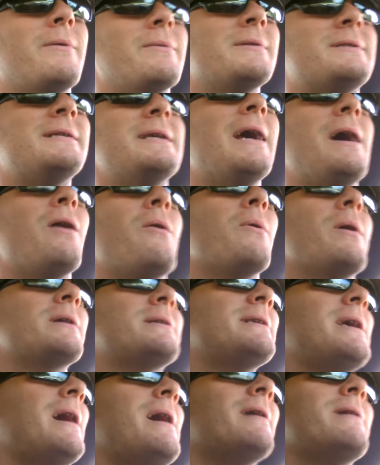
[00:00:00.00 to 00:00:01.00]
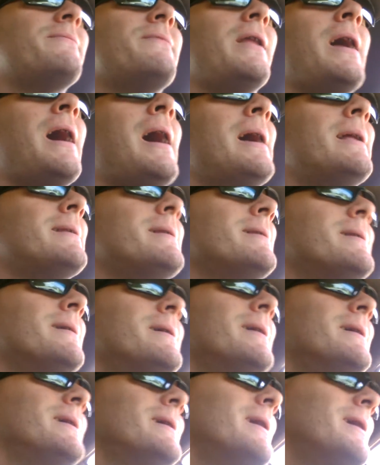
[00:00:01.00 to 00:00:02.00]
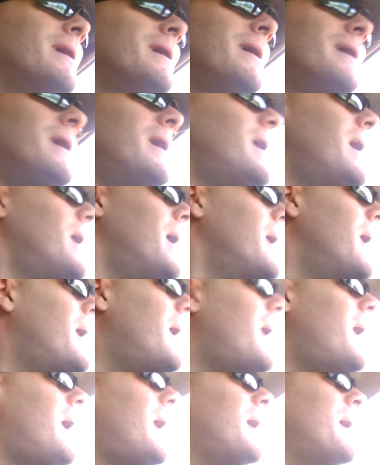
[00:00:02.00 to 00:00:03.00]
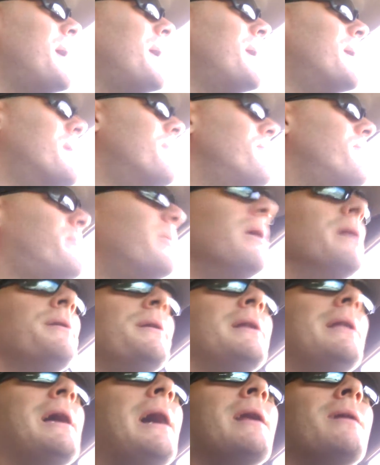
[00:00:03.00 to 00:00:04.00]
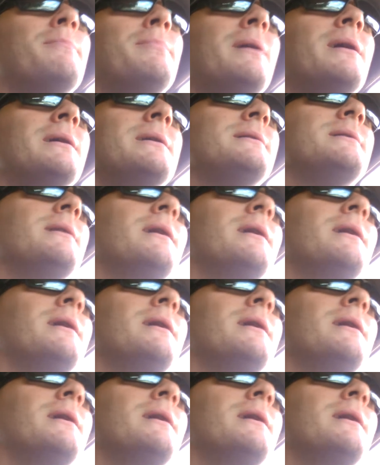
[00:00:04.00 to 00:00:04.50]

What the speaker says: We'll see how it works out. If not, I end up building a ladder bar